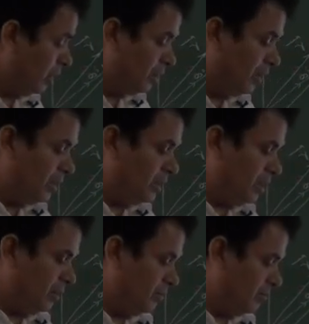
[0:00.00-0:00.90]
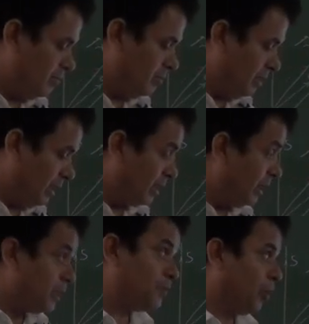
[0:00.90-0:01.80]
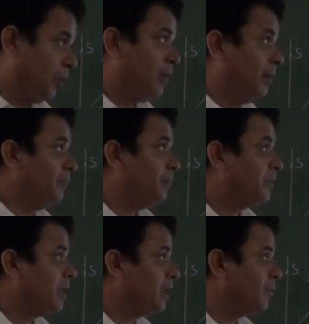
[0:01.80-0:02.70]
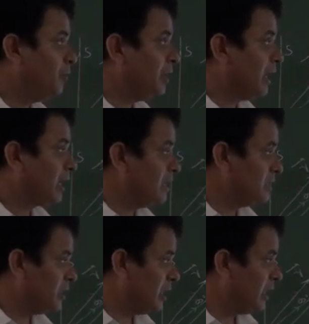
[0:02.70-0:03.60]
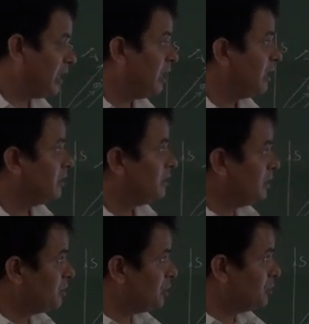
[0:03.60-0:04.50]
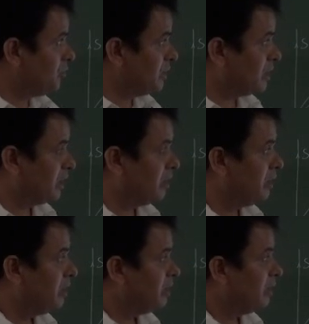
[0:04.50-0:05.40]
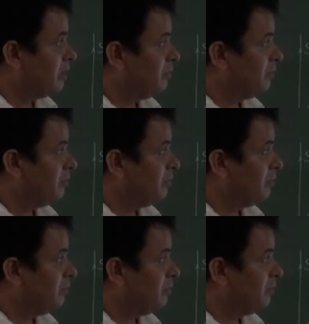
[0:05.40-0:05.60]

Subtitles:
Now there was a great problem if we are considering this situation,